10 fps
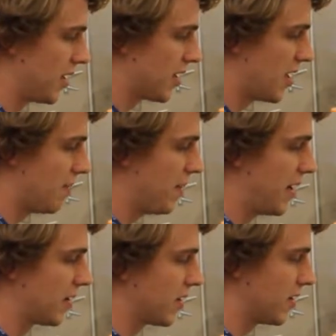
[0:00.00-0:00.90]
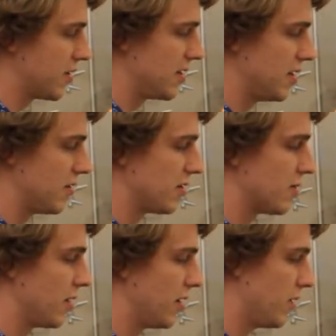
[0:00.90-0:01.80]
compound called
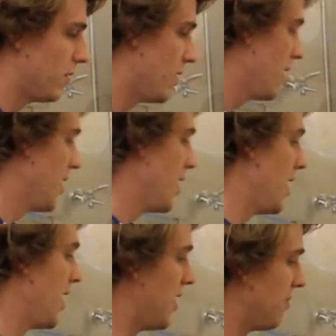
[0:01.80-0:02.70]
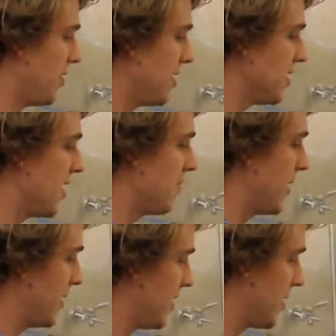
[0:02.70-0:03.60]
acetosyringone. And what this
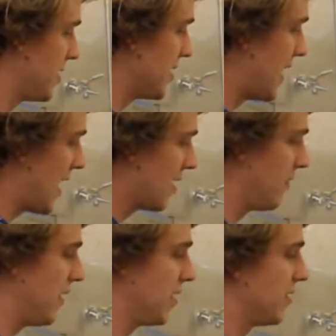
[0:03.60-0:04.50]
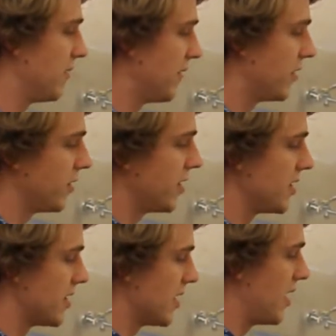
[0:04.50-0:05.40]
compound does is activate the
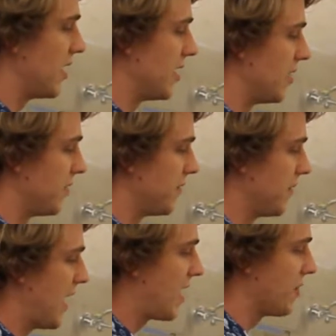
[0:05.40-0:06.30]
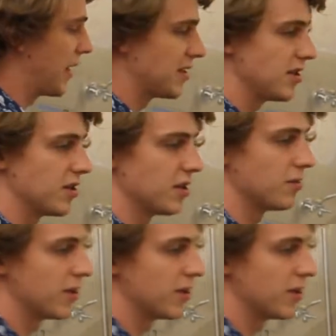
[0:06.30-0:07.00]
virulence of agrobacterium,